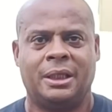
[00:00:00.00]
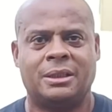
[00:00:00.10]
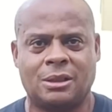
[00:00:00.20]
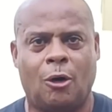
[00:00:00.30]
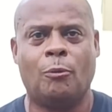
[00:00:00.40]

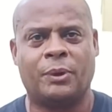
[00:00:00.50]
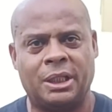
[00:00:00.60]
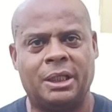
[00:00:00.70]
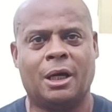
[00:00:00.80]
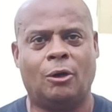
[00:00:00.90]
It's open.
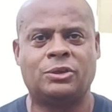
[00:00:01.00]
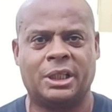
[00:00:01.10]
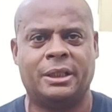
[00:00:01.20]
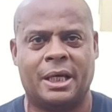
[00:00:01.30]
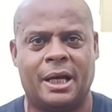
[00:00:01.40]
He goes
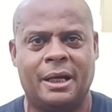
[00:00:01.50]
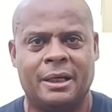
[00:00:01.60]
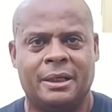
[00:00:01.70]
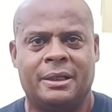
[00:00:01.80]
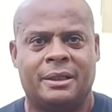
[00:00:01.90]
in there
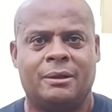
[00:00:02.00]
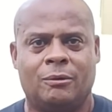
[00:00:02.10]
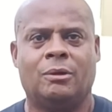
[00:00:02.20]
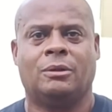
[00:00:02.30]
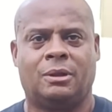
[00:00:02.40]

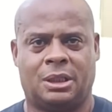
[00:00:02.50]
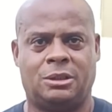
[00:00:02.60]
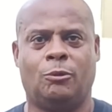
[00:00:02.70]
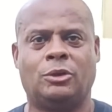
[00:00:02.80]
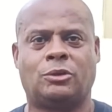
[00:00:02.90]
because
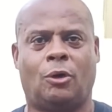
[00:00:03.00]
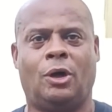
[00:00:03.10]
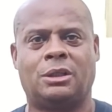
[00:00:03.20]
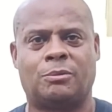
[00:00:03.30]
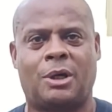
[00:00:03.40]
he wants to
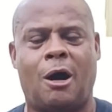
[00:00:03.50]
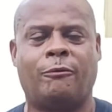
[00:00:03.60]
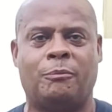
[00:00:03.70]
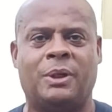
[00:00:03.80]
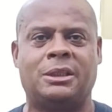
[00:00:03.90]
order some
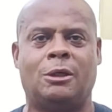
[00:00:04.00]
coffee beans.